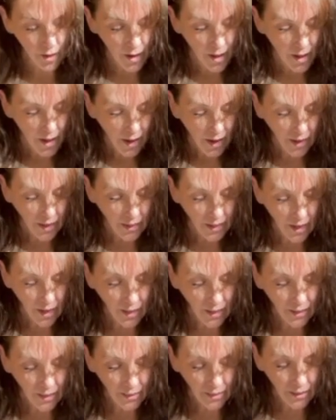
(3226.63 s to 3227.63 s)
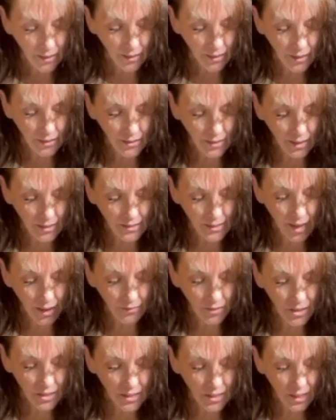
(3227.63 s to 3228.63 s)
And anything that does have
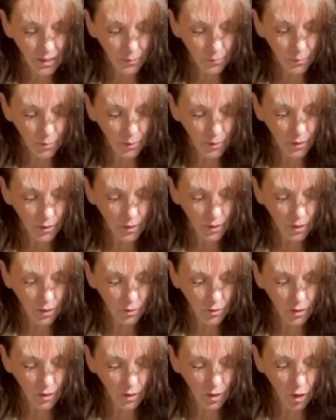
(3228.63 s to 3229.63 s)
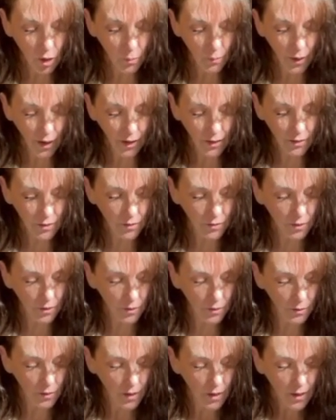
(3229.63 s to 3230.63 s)
a tip, you can go back
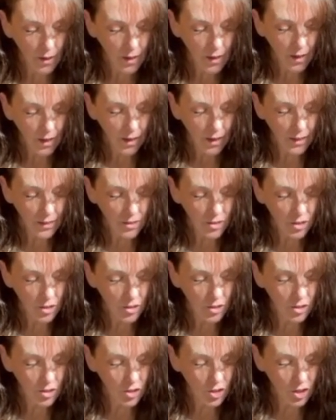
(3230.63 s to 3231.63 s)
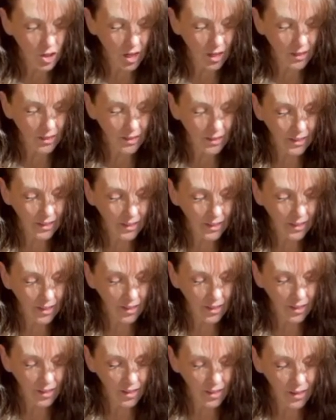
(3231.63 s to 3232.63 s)
through and just gently
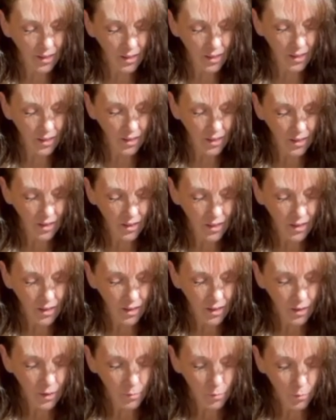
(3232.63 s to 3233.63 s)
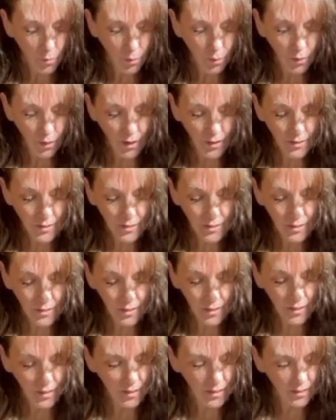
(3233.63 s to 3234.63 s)
press
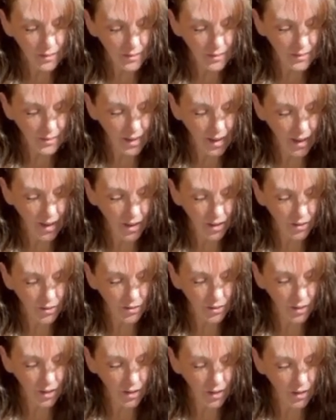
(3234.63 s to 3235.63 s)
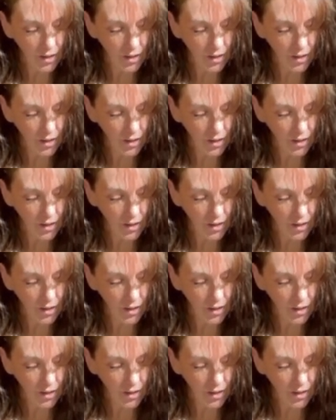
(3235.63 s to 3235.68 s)
down.